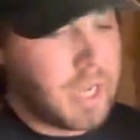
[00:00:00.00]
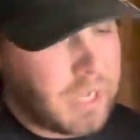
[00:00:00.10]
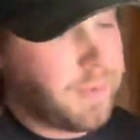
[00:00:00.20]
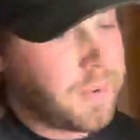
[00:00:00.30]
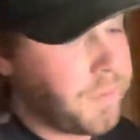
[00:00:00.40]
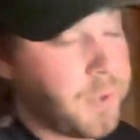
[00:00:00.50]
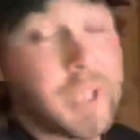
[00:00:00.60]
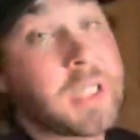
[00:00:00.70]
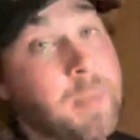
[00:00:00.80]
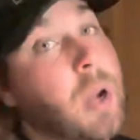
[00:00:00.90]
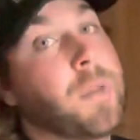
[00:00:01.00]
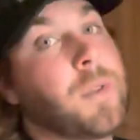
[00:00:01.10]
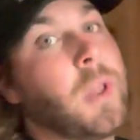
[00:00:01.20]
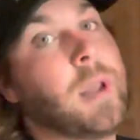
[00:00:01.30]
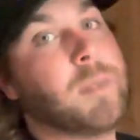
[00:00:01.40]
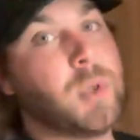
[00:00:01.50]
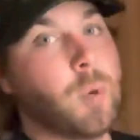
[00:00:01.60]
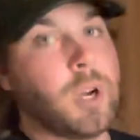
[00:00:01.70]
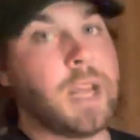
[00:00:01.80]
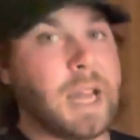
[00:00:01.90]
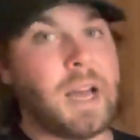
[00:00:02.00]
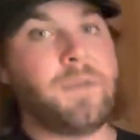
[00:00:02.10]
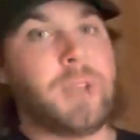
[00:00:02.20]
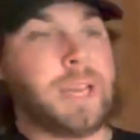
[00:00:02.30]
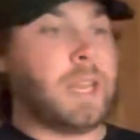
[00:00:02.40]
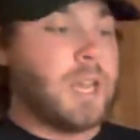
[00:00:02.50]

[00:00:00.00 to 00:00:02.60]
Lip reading: Even for this amount of clams, you want to have like